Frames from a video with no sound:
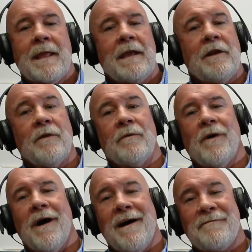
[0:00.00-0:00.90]
you
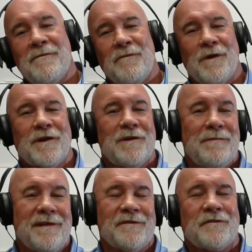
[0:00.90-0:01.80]
know, off of what could
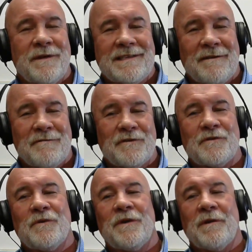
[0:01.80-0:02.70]
be the streets after
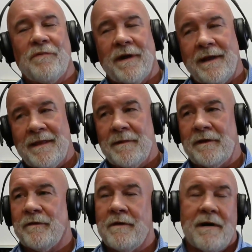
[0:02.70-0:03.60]
school. You're bringing them
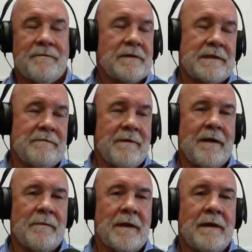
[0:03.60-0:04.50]
into an office
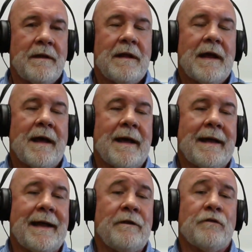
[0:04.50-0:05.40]
environment,
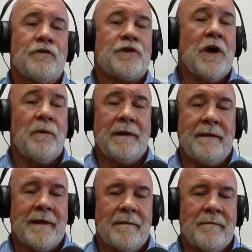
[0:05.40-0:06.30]
and you're
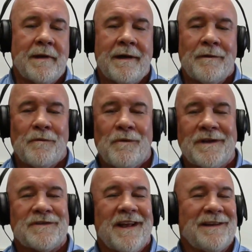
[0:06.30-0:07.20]
showing them
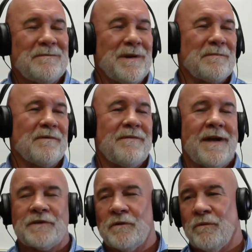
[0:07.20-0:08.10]
what it's like to be a
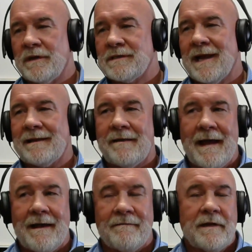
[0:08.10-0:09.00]
professional, what it's like to
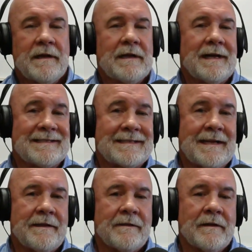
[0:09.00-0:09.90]
have a
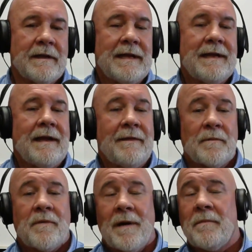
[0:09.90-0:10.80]
skill and
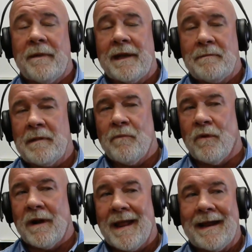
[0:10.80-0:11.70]
they're probably going to be
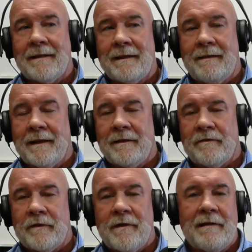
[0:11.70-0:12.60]
more likely then
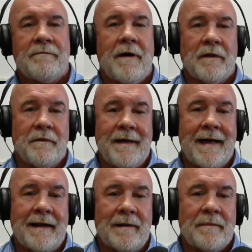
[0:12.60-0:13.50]
to try to follow
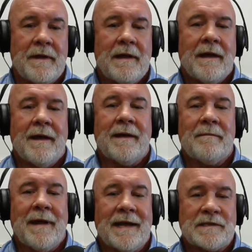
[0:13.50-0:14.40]
that up
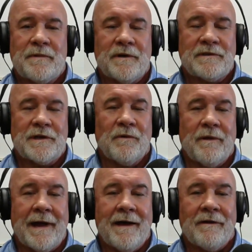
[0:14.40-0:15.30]
um, as opposed to
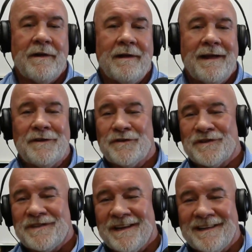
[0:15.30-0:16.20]
going out and
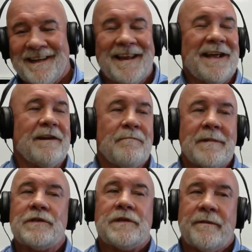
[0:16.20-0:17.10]
just uh, getting into
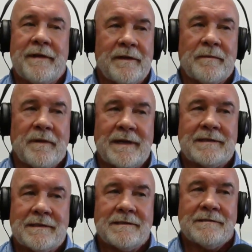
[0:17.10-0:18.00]
mischief in other
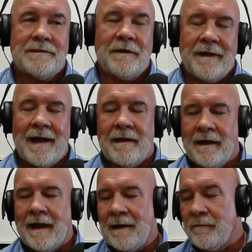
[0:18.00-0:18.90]
places. So
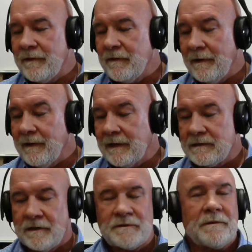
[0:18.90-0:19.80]
yeah, I'm with you. I think
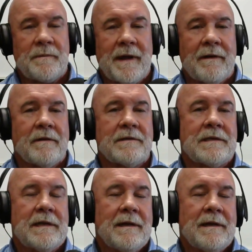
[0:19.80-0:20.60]
it starts with the parents